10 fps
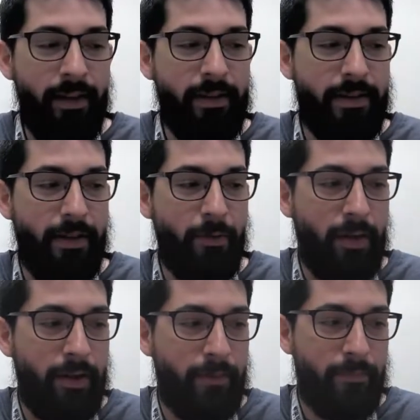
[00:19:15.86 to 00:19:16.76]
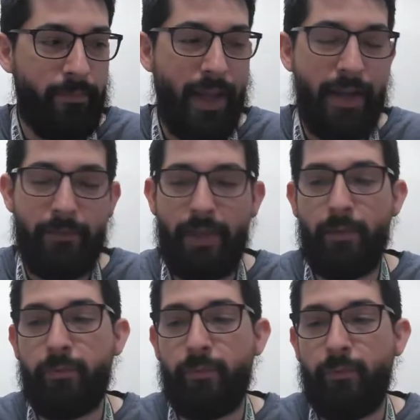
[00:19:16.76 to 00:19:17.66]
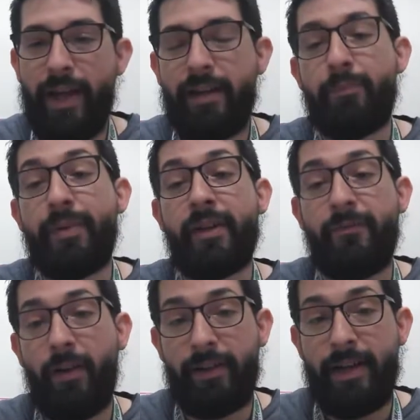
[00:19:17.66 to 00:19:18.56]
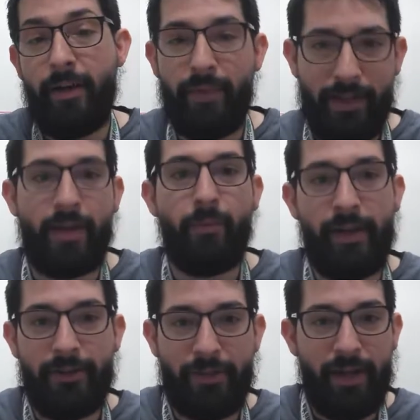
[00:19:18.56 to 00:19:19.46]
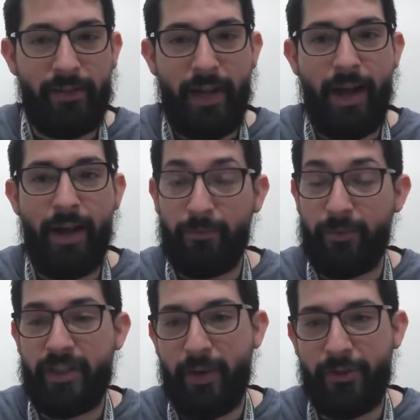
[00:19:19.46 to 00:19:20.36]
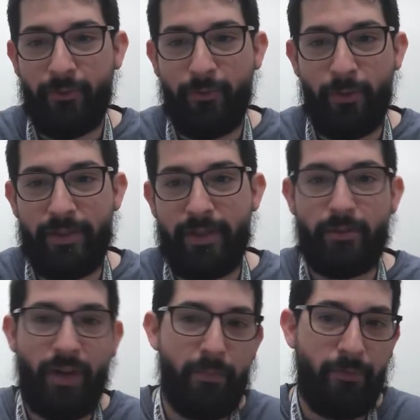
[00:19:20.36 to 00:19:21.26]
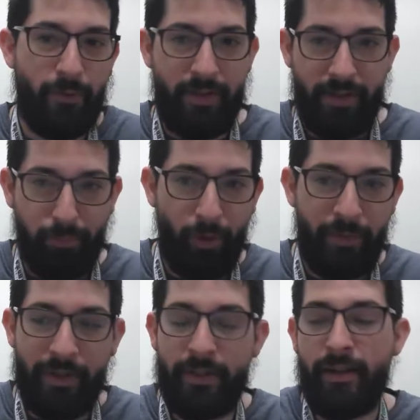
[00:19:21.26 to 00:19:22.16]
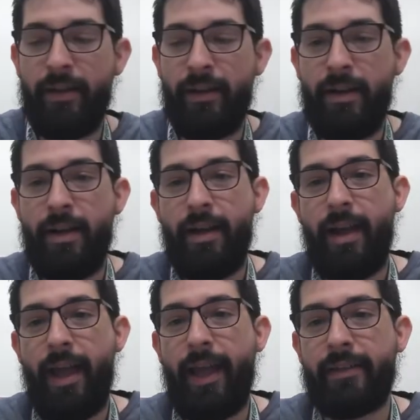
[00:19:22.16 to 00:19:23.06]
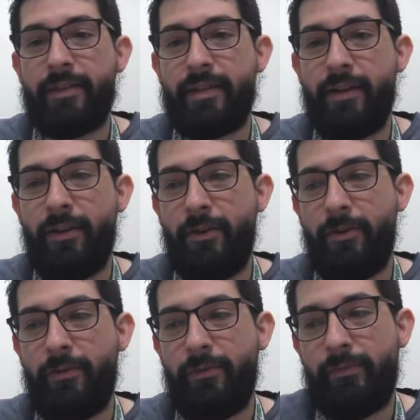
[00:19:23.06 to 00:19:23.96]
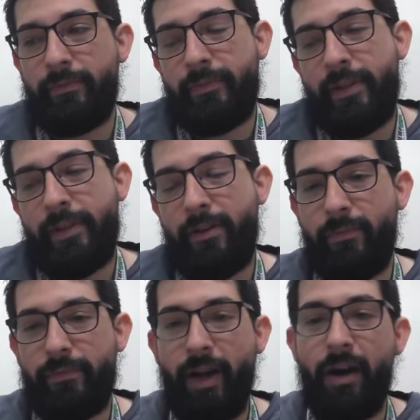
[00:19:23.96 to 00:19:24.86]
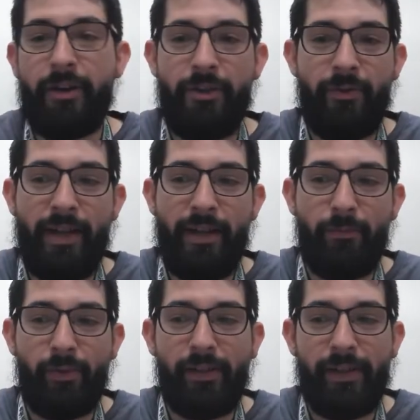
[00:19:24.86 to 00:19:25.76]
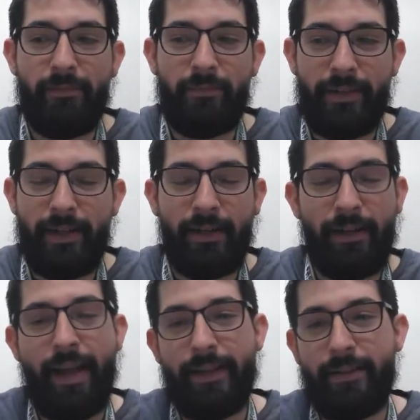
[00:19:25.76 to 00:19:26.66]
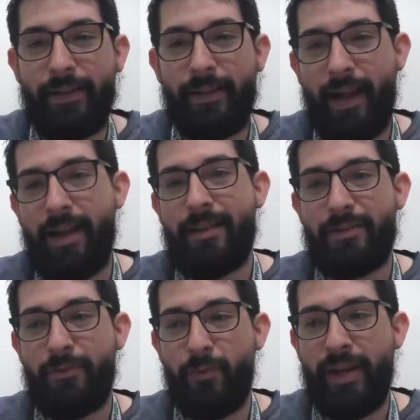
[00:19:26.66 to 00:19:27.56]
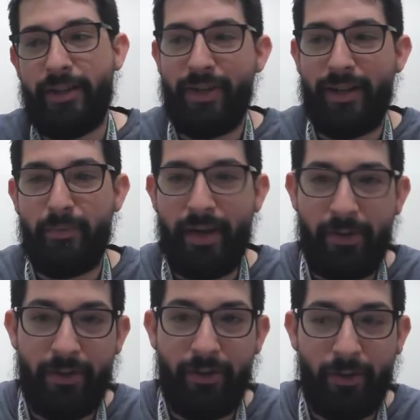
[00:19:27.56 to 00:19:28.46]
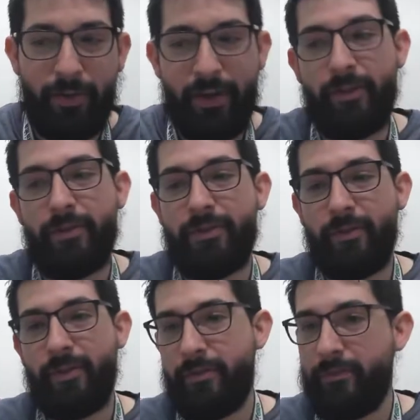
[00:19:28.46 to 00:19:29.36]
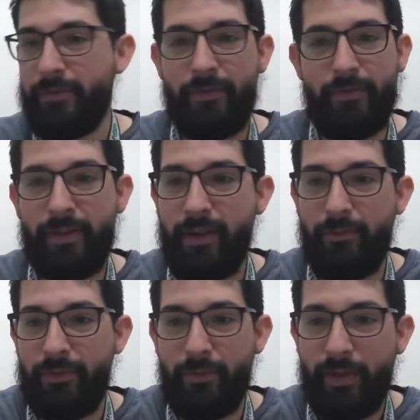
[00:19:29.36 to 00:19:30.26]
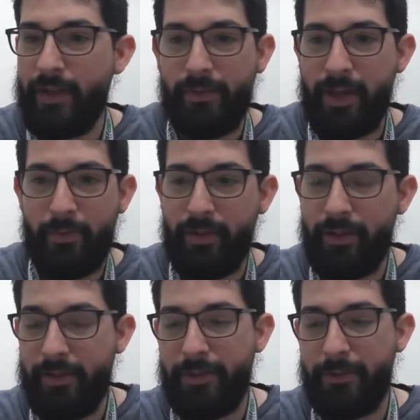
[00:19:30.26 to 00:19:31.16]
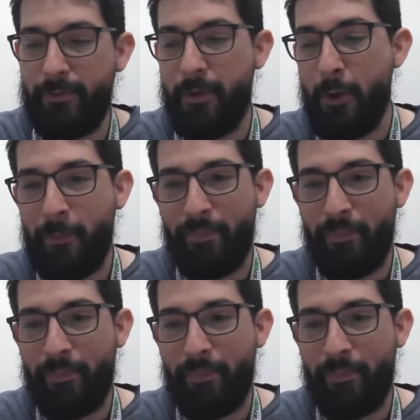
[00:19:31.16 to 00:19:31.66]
And so we had a big falling out because I went and tried out for special forces right before the deployment. And so, our unit really didn't like the guys who went and tried to better their careers or, do whatever they were going to do.